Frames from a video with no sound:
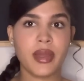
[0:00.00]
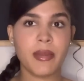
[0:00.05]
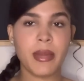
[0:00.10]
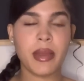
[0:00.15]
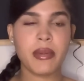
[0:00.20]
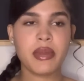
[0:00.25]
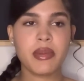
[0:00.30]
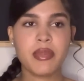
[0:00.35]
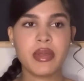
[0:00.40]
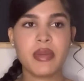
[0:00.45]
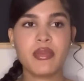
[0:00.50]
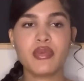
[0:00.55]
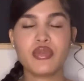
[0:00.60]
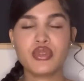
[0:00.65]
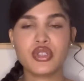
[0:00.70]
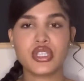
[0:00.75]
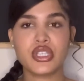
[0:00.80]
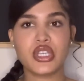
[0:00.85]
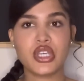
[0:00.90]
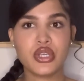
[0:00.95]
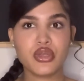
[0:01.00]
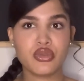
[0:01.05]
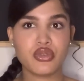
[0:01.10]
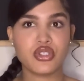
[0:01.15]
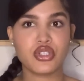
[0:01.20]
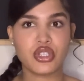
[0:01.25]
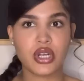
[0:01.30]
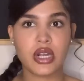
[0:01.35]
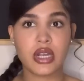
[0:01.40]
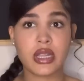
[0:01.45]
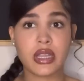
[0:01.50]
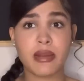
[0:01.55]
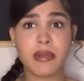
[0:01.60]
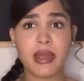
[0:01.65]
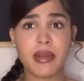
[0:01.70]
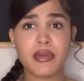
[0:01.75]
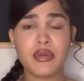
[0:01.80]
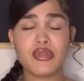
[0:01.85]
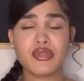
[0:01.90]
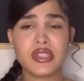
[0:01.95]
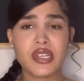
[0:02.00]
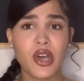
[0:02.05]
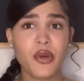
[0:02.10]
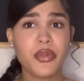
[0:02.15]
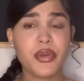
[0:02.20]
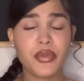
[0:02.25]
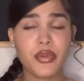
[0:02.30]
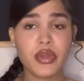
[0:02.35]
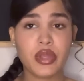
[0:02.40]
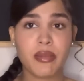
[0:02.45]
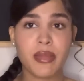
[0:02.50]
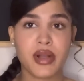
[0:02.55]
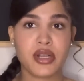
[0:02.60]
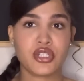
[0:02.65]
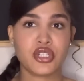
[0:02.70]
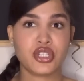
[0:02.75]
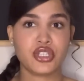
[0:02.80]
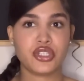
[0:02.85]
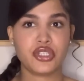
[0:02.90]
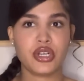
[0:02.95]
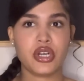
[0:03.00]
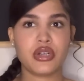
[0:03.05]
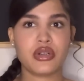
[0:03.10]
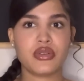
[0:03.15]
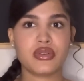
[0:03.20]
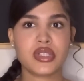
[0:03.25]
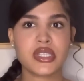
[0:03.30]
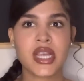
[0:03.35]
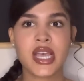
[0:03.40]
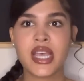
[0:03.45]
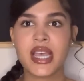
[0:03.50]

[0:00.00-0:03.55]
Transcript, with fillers: Maybe people see you struggling. Maybe you tell people about your struggles.